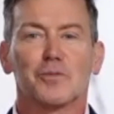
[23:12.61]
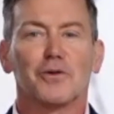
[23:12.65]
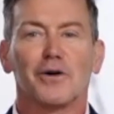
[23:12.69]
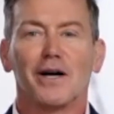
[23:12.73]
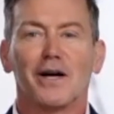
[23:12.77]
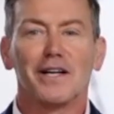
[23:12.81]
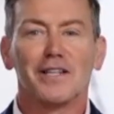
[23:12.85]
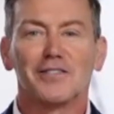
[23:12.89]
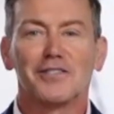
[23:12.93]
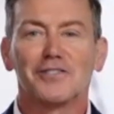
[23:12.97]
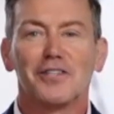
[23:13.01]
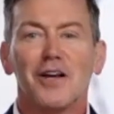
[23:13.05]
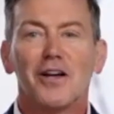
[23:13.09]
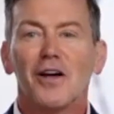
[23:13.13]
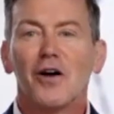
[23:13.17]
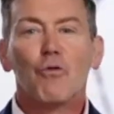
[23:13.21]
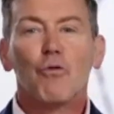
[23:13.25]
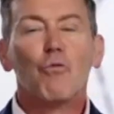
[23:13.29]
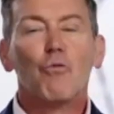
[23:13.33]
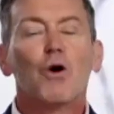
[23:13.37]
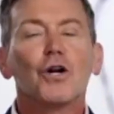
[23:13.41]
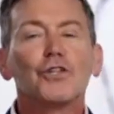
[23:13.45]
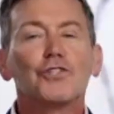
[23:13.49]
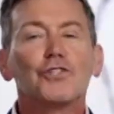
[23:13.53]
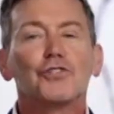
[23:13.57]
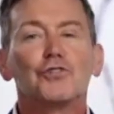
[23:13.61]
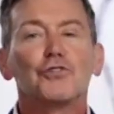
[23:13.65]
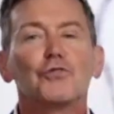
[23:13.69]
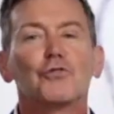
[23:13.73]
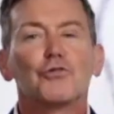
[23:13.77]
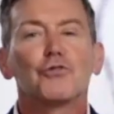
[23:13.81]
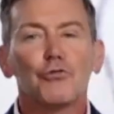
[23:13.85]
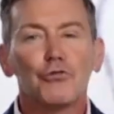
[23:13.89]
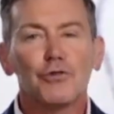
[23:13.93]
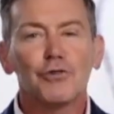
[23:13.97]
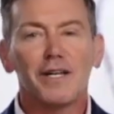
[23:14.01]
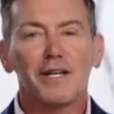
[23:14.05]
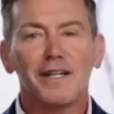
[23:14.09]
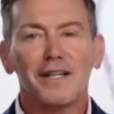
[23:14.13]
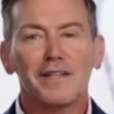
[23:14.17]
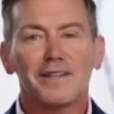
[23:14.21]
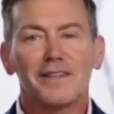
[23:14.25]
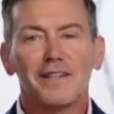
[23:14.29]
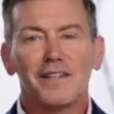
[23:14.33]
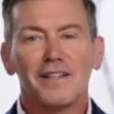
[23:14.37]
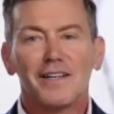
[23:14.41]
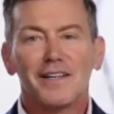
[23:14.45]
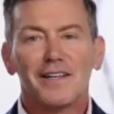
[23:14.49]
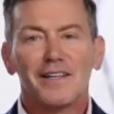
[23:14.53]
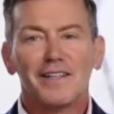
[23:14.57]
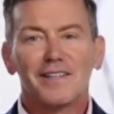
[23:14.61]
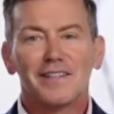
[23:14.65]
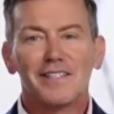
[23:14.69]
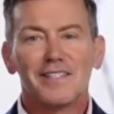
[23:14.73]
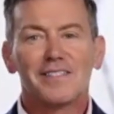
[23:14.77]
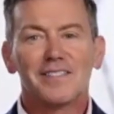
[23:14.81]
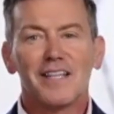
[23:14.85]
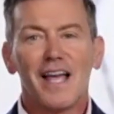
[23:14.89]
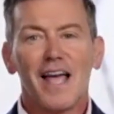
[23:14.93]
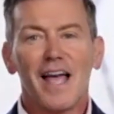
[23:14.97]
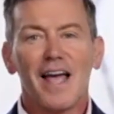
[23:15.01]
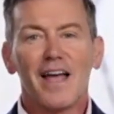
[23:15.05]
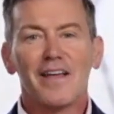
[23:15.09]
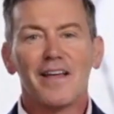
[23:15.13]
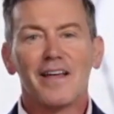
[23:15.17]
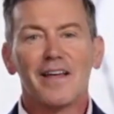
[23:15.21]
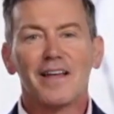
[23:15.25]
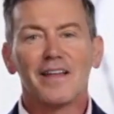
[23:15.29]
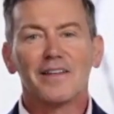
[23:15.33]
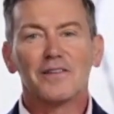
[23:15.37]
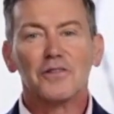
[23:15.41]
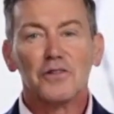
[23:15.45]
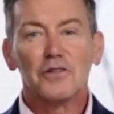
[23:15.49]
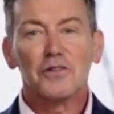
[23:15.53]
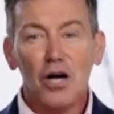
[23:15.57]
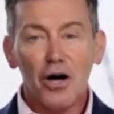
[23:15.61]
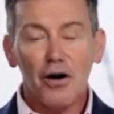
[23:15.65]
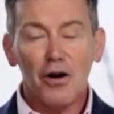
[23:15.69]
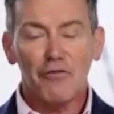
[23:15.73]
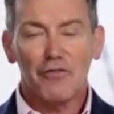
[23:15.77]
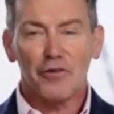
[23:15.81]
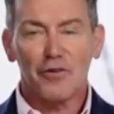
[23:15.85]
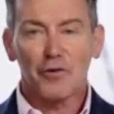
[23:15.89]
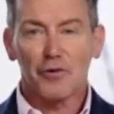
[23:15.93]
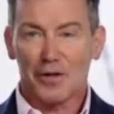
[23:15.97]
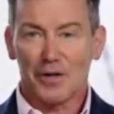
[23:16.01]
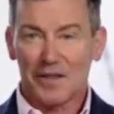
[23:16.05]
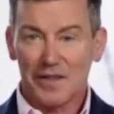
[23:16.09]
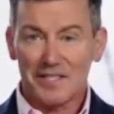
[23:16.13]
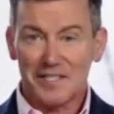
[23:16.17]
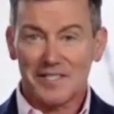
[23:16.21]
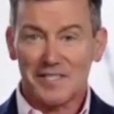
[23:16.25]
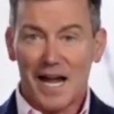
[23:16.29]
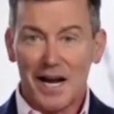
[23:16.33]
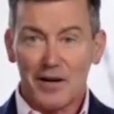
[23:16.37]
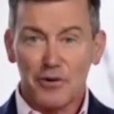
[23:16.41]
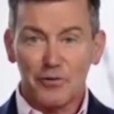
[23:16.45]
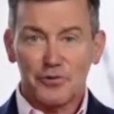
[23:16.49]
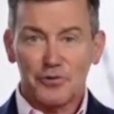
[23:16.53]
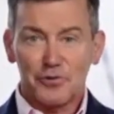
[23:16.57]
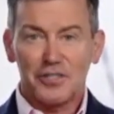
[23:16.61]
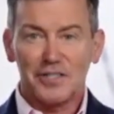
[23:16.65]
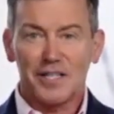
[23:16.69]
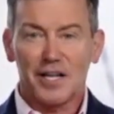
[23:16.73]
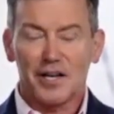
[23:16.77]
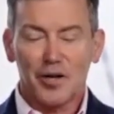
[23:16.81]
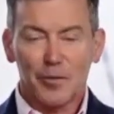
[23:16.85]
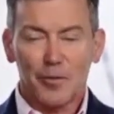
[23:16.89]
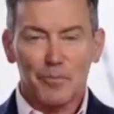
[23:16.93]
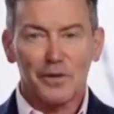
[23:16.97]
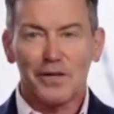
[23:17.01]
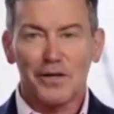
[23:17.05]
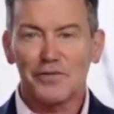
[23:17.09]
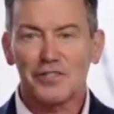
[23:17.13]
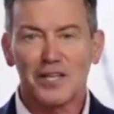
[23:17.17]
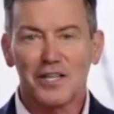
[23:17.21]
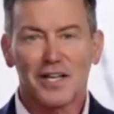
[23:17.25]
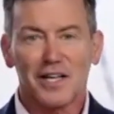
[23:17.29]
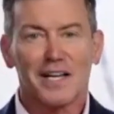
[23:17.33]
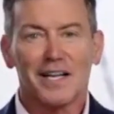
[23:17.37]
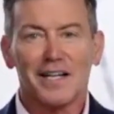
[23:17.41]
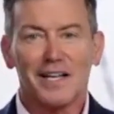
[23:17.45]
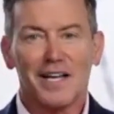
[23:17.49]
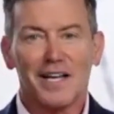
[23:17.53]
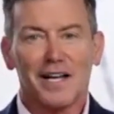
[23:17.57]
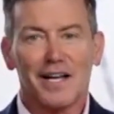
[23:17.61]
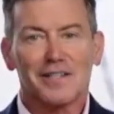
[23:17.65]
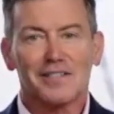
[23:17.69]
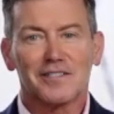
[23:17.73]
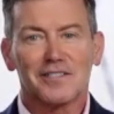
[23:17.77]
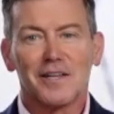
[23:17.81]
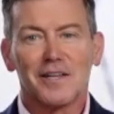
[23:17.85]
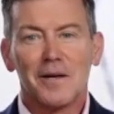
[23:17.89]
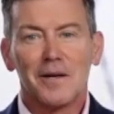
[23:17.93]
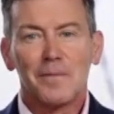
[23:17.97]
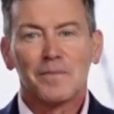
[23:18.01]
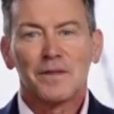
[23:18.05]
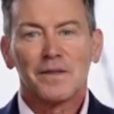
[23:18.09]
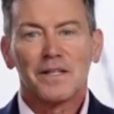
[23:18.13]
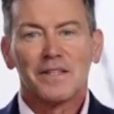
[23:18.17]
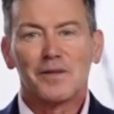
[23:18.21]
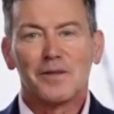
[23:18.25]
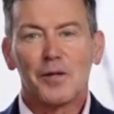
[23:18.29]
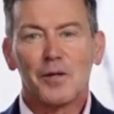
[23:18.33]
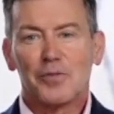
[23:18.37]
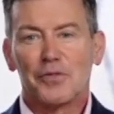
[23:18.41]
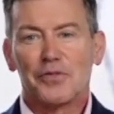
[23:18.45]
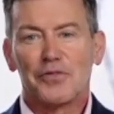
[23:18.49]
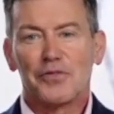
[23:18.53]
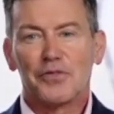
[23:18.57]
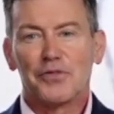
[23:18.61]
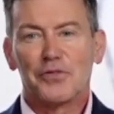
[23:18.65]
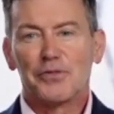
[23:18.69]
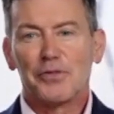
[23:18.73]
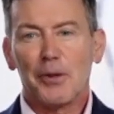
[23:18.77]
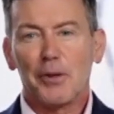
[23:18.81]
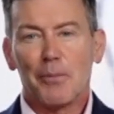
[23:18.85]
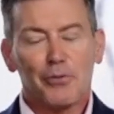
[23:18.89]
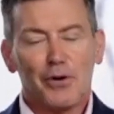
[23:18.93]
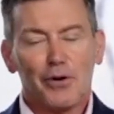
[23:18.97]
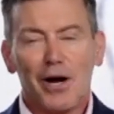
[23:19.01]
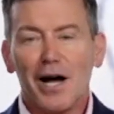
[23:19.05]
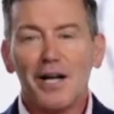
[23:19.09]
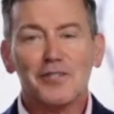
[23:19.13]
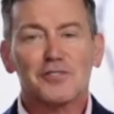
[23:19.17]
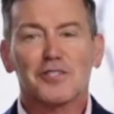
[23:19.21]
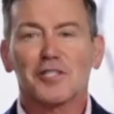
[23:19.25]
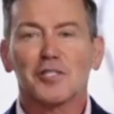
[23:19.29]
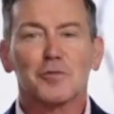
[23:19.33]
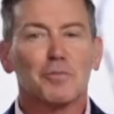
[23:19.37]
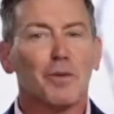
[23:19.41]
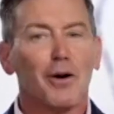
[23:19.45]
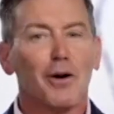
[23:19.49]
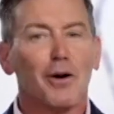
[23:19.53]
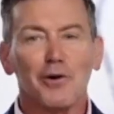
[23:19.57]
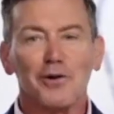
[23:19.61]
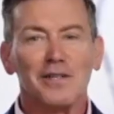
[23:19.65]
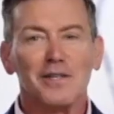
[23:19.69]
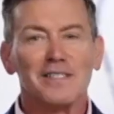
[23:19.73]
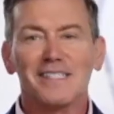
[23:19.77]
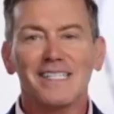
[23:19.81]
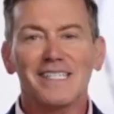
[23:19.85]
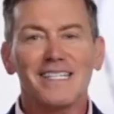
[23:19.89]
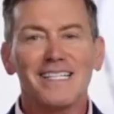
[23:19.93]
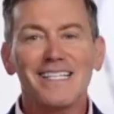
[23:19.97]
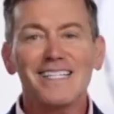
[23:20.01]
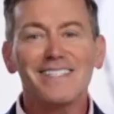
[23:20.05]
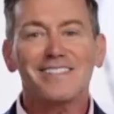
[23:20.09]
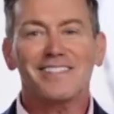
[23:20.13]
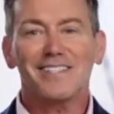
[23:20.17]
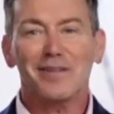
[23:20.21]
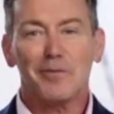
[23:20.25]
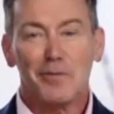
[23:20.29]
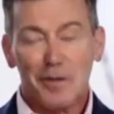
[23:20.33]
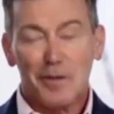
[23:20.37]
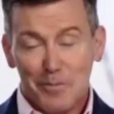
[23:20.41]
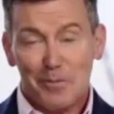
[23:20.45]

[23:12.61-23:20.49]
And it's once you create this love or this energy that uplifts and connects, the process part is easy.